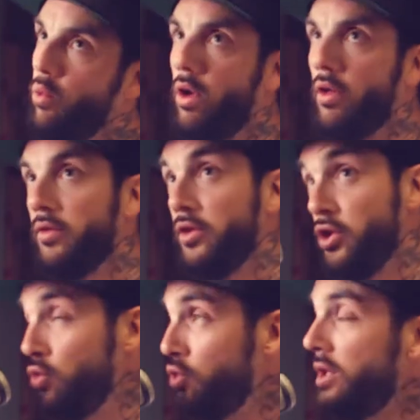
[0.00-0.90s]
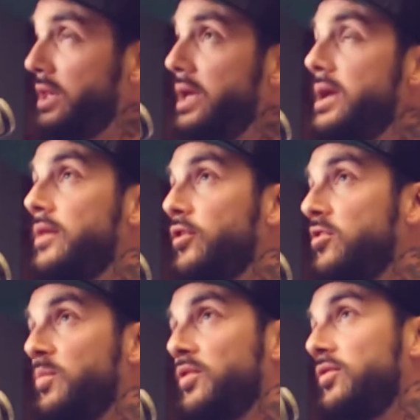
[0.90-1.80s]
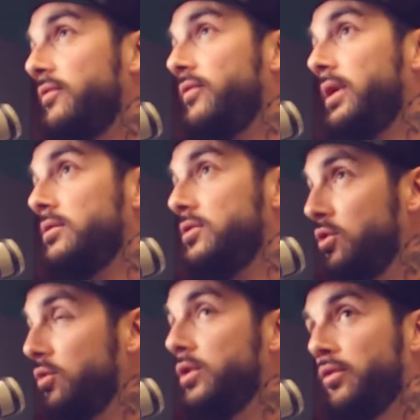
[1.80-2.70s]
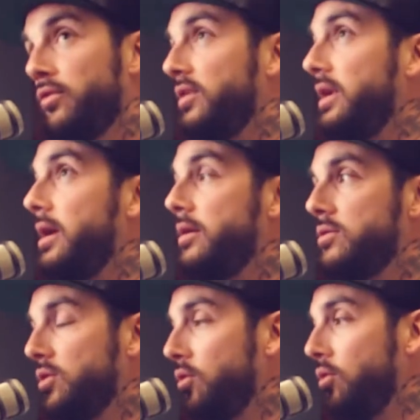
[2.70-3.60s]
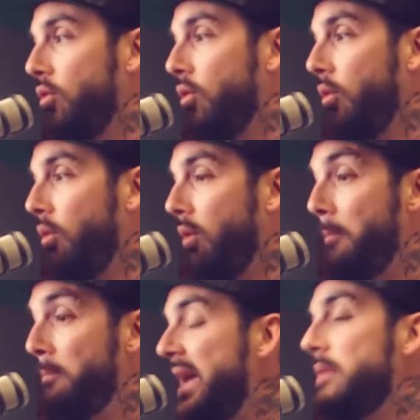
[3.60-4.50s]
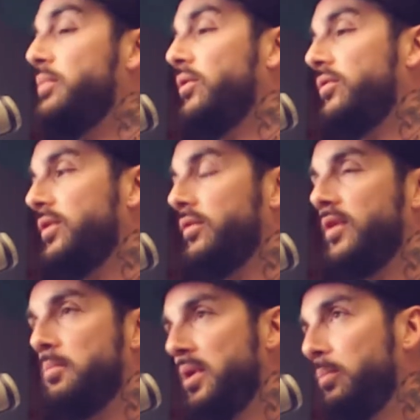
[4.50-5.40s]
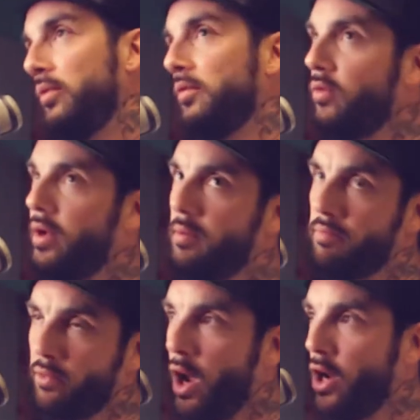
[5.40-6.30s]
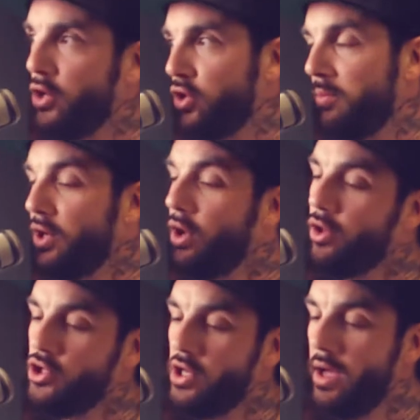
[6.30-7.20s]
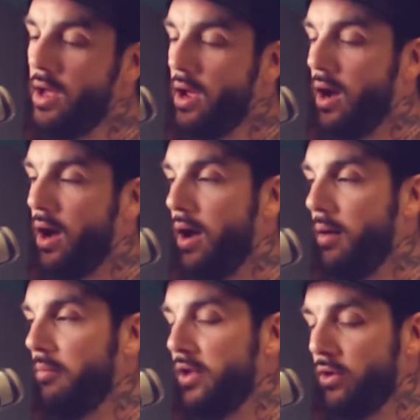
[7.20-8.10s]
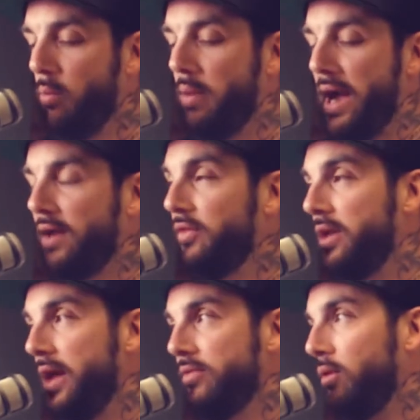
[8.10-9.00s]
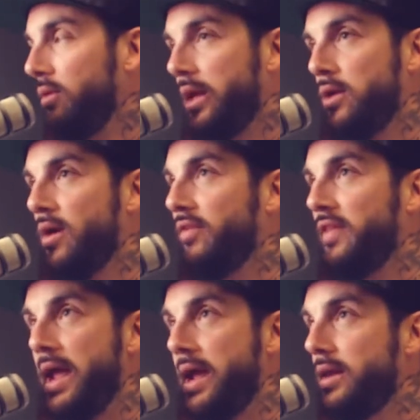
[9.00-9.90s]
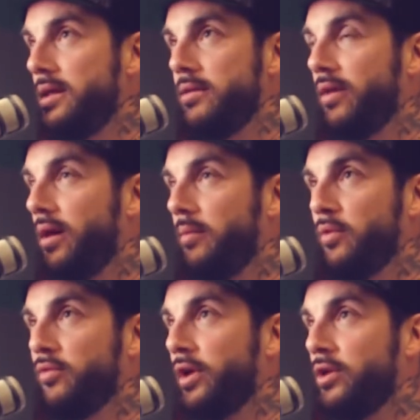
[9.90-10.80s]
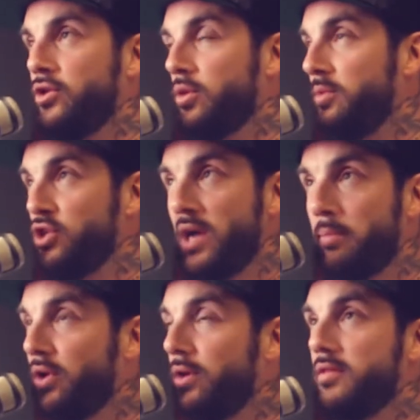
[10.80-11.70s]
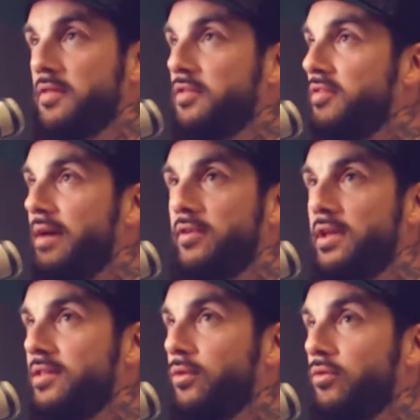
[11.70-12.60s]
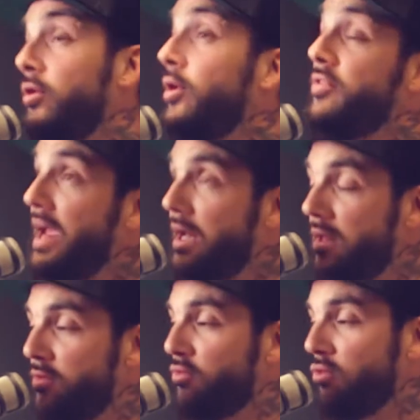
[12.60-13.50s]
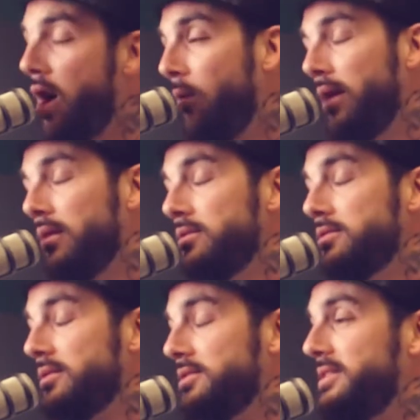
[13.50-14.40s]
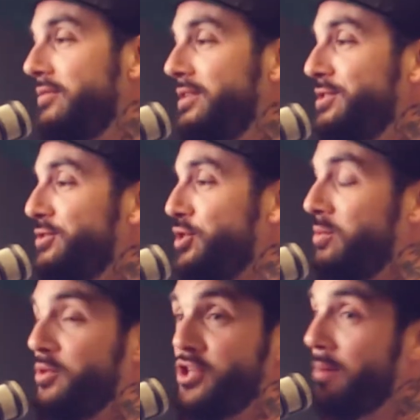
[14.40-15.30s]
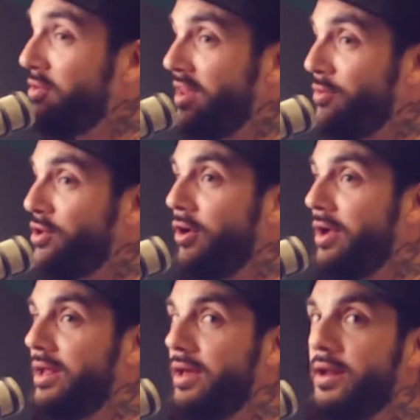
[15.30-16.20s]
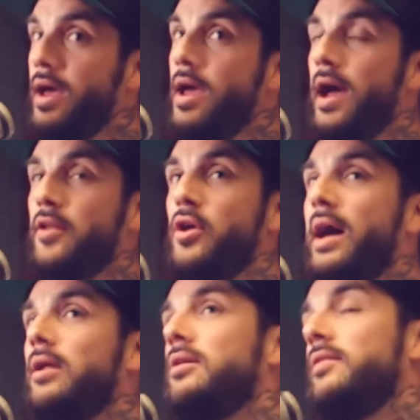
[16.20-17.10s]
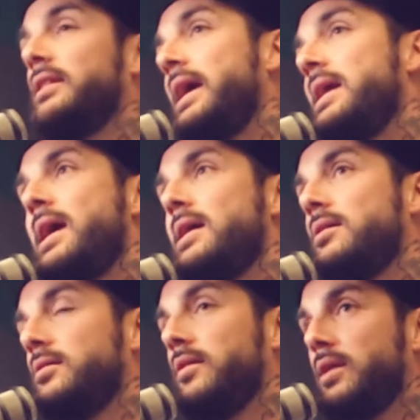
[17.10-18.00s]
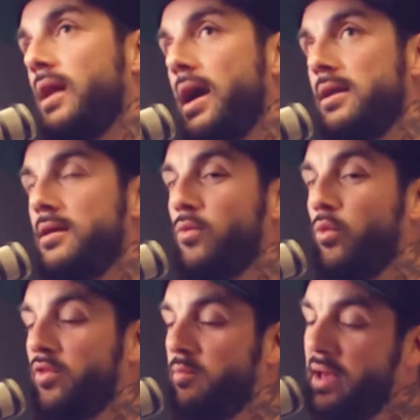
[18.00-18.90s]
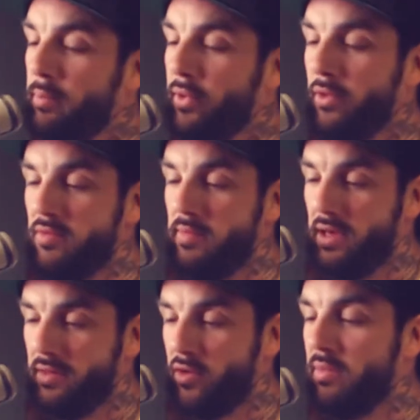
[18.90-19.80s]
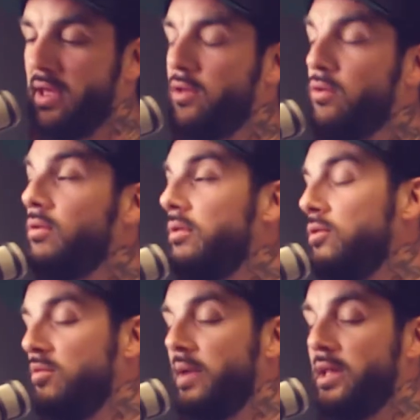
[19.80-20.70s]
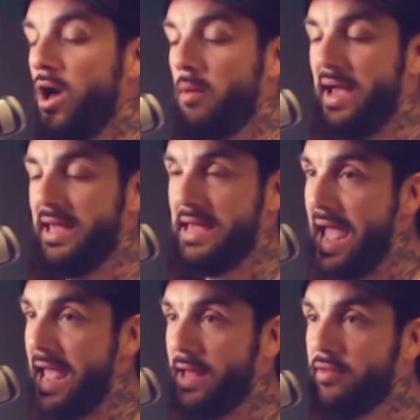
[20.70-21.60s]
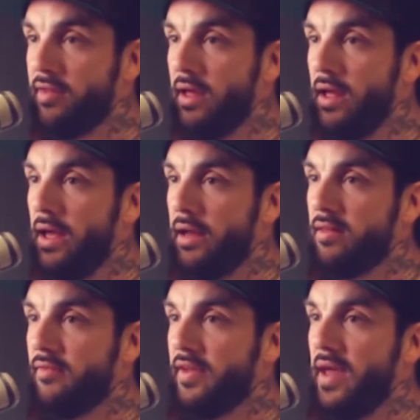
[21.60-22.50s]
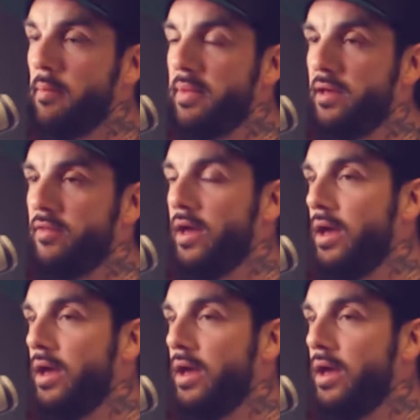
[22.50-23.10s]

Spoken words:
Well, usually they're specific to pit bulls. They'll say pit bulls is quite a broad terminology. Back in the day though, like you have in the 80s, it was like German Shepherds. In the 70s, it was 80s, it was Rottweilers. In the 70s, it was like German Shepherds that were targeted. And you had into the late 80s, into the 90s was pit bulls because they were being used by a lot by gangs and stuff like that. Because